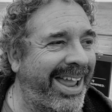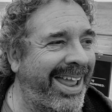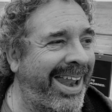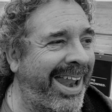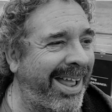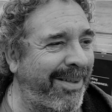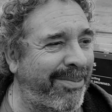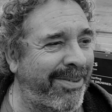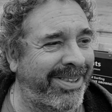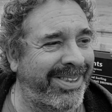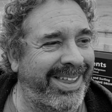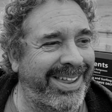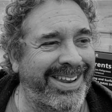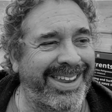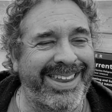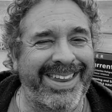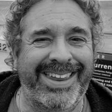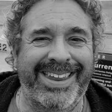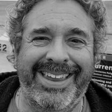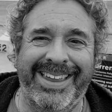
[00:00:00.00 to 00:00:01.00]
And I'm
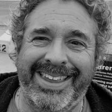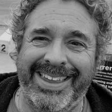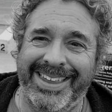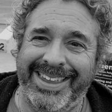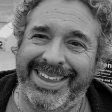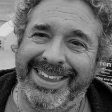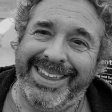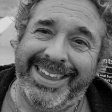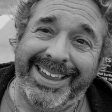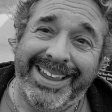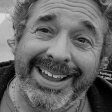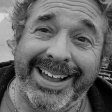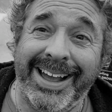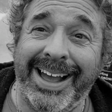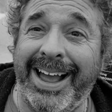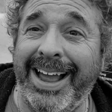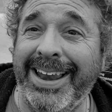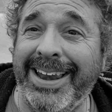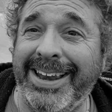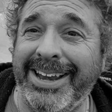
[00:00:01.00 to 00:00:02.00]
lucky
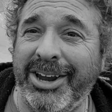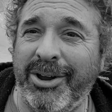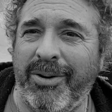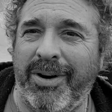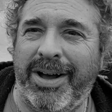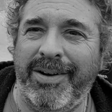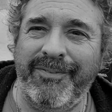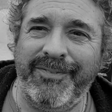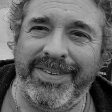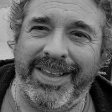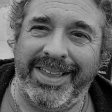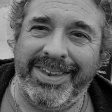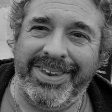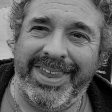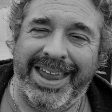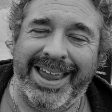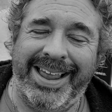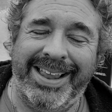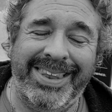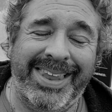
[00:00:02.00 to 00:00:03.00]
I didn't go off on
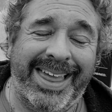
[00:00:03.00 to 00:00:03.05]
that